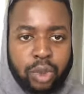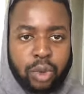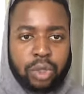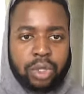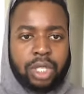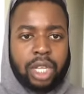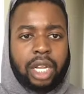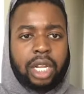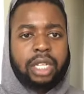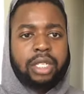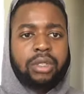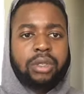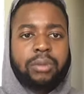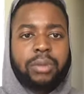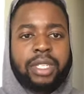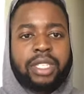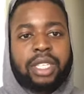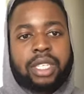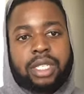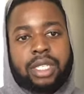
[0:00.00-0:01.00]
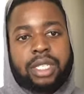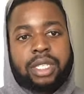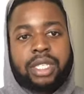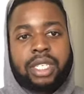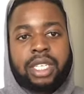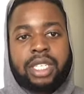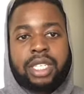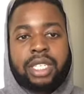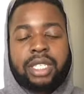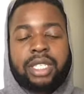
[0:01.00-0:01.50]
So it's not, so meditation
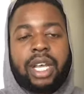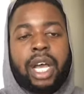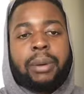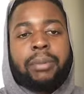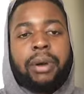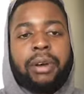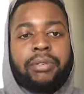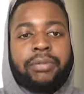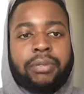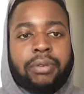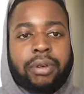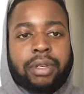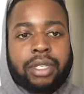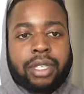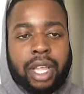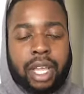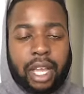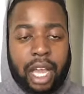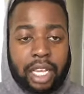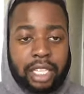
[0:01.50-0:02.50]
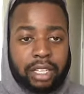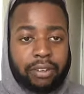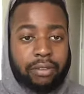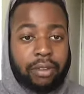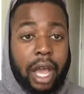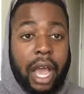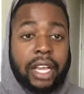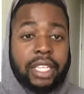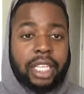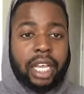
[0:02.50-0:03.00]
essentially is not about like as I,
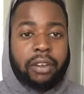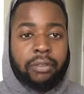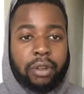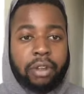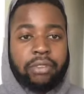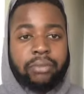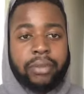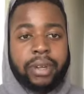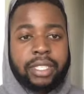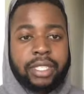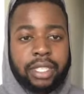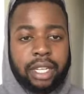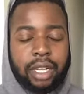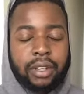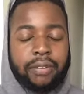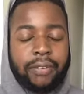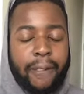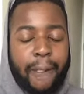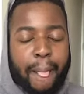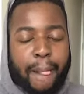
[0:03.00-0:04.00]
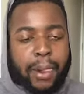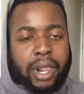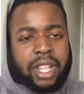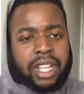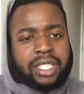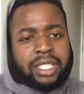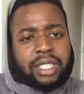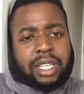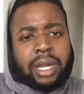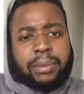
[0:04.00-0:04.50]
as I learned myself,
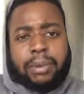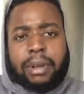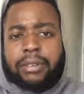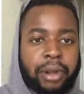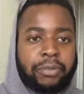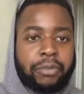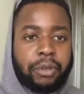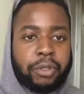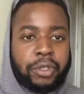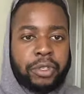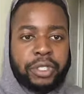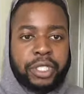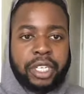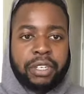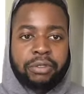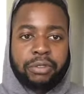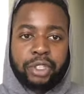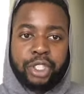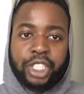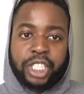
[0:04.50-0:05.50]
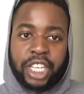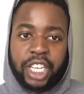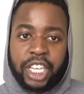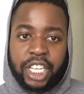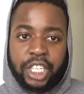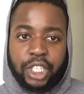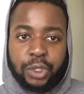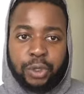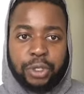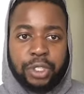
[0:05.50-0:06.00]
it's not about forcing yourself to
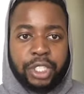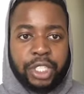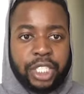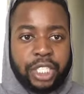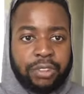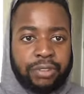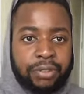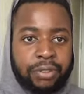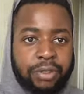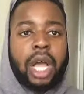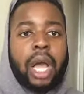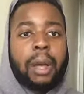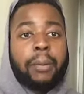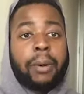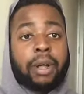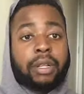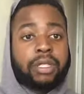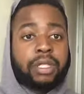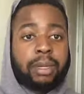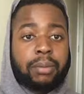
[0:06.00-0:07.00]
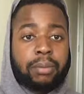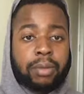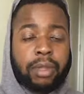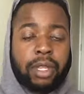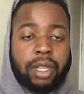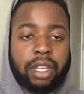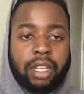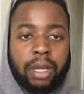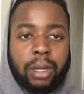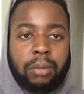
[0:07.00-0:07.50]
change or shift about something.